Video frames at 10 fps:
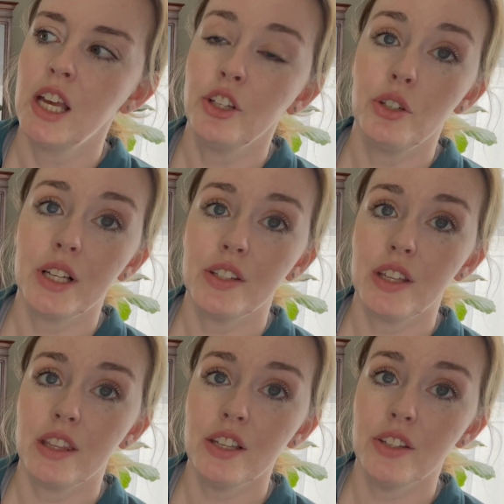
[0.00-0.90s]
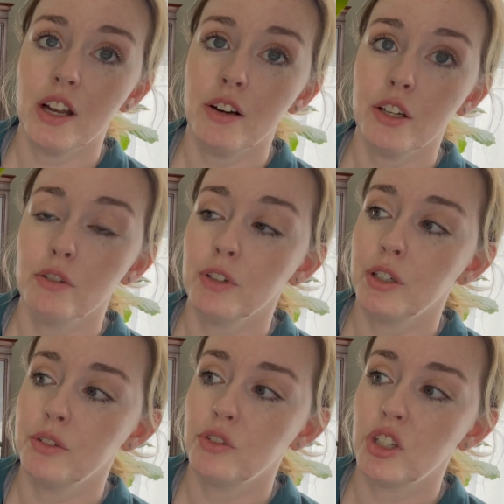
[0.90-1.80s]
You can see this aerial
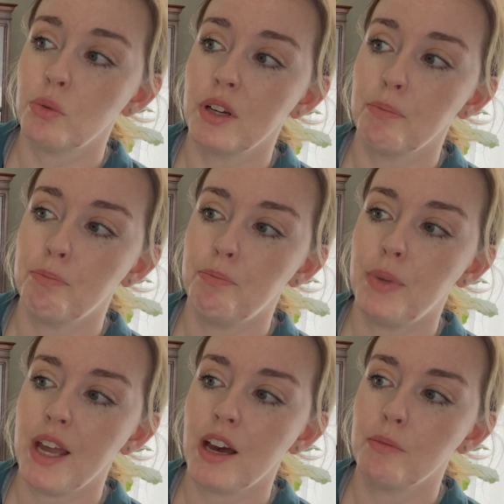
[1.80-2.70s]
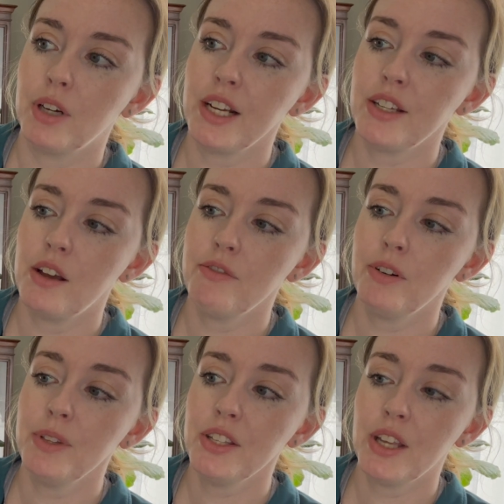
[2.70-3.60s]
root just went bam, right down
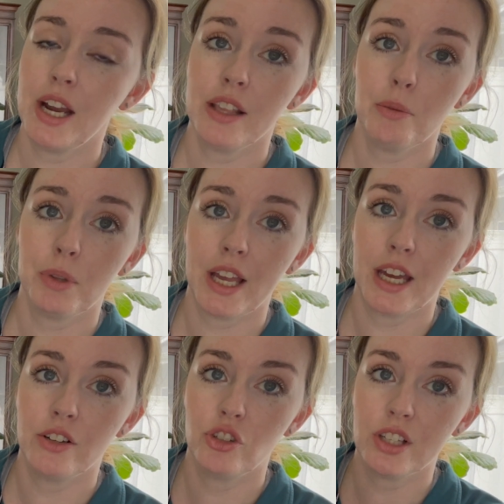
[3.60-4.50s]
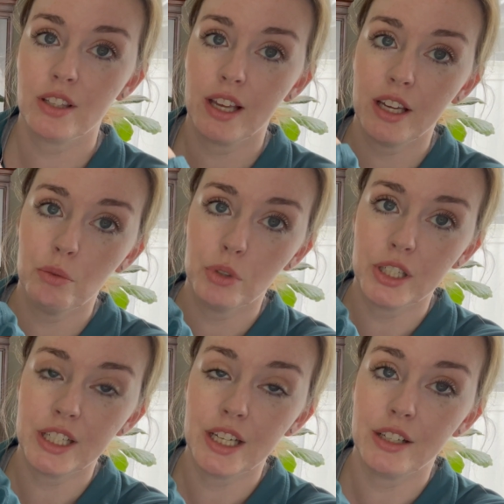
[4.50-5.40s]
from the side of the plant, just like it
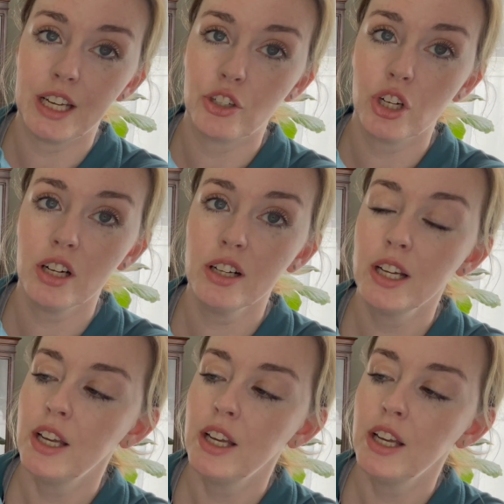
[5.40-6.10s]
would in nature.